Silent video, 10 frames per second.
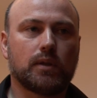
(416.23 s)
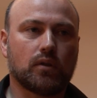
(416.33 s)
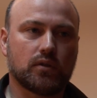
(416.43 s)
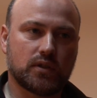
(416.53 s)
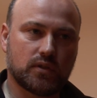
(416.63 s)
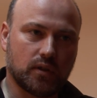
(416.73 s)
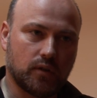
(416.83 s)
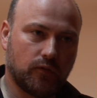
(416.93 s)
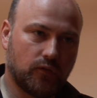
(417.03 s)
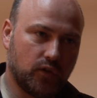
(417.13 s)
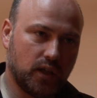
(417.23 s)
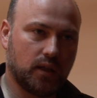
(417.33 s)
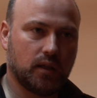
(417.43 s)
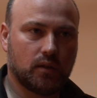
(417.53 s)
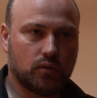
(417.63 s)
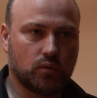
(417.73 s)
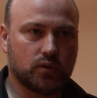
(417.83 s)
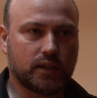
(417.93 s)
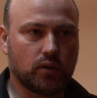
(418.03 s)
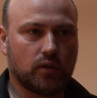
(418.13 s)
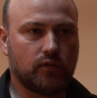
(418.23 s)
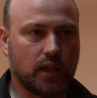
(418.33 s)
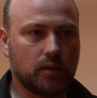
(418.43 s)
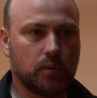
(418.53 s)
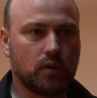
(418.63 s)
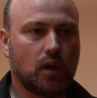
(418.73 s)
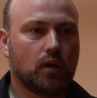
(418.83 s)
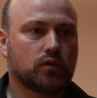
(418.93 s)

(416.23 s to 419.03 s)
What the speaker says: because it's free tools that are available,